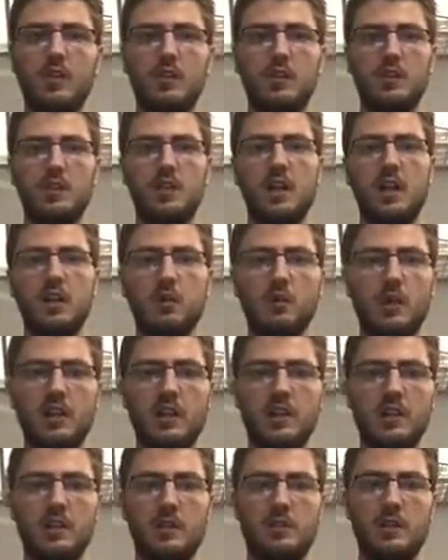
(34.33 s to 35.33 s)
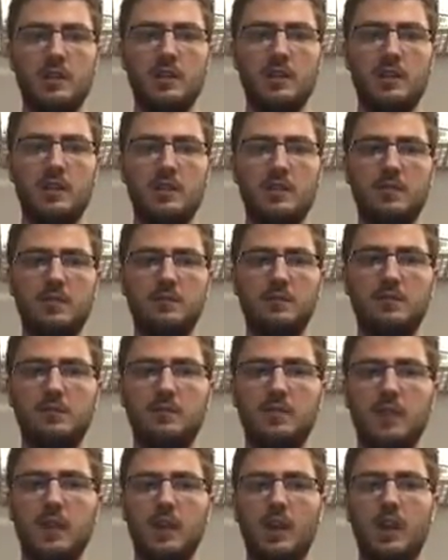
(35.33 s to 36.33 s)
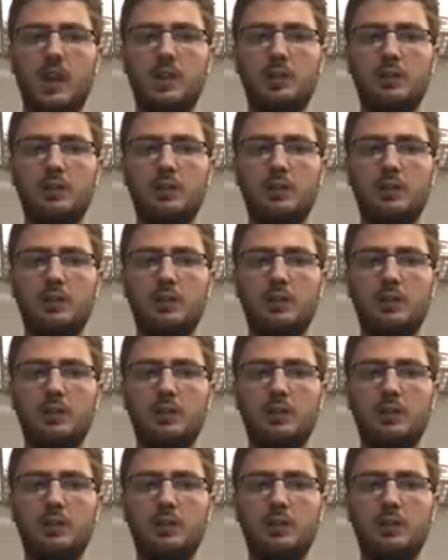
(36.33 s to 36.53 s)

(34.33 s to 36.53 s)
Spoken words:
To start writing the piece, I